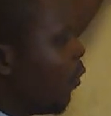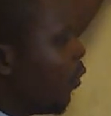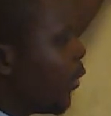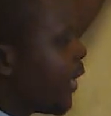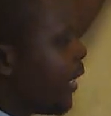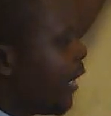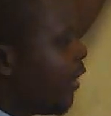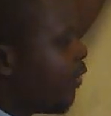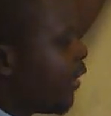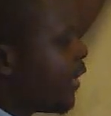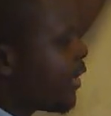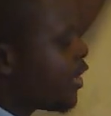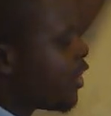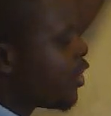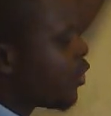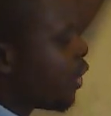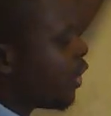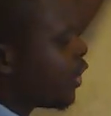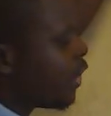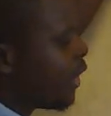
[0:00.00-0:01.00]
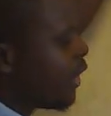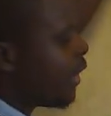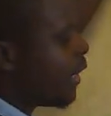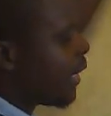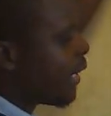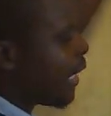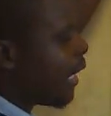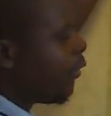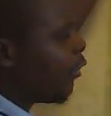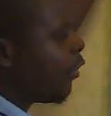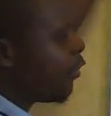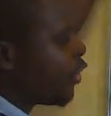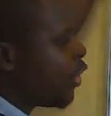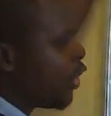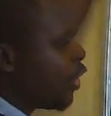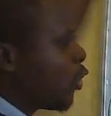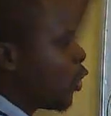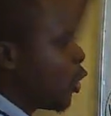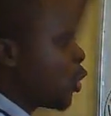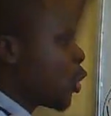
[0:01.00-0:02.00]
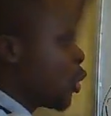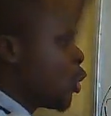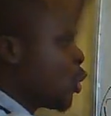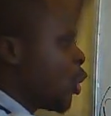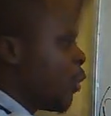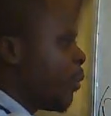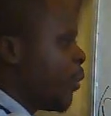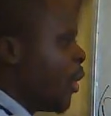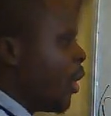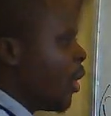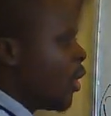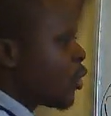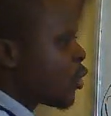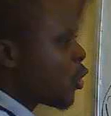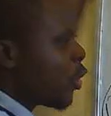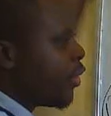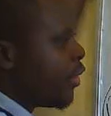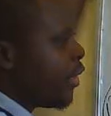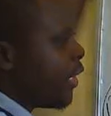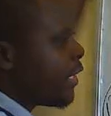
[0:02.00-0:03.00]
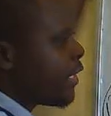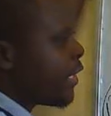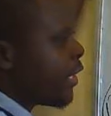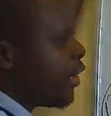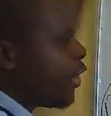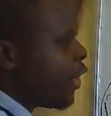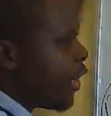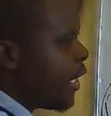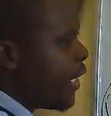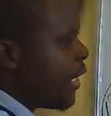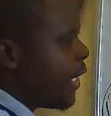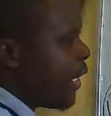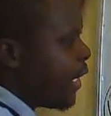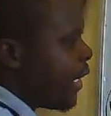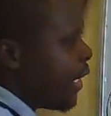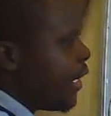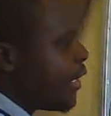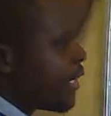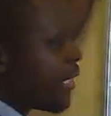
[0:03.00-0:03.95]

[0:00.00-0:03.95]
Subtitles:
have a situation, the graph of g goes on top. So this region is